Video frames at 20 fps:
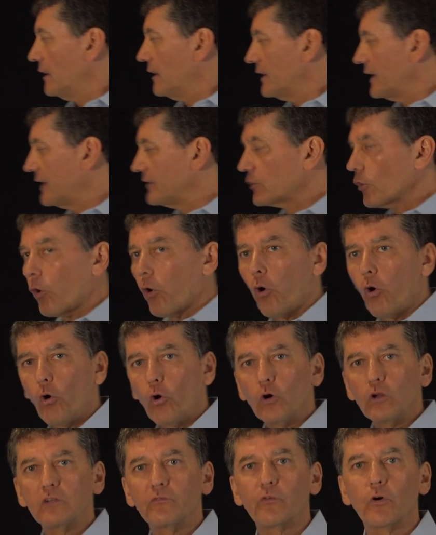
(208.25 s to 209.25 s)
and the
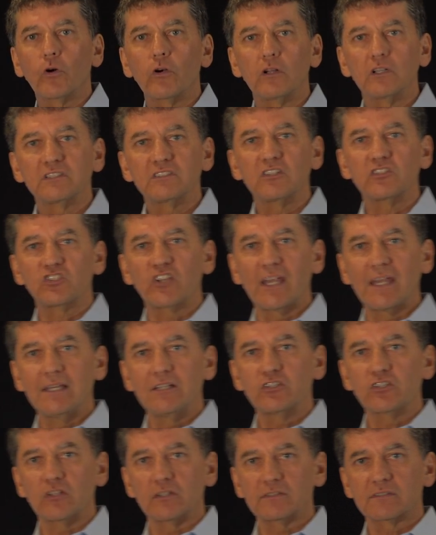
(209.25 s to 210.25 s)
whole world
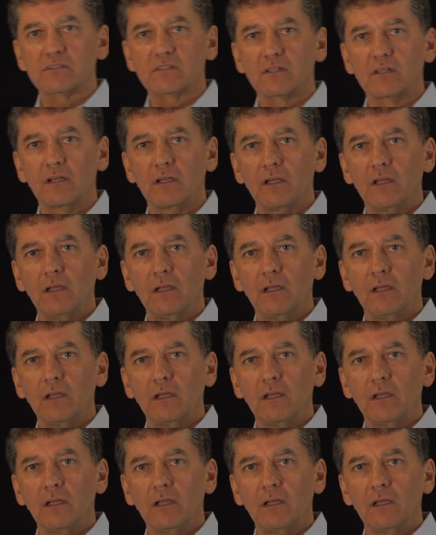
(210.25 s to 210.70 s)
changes.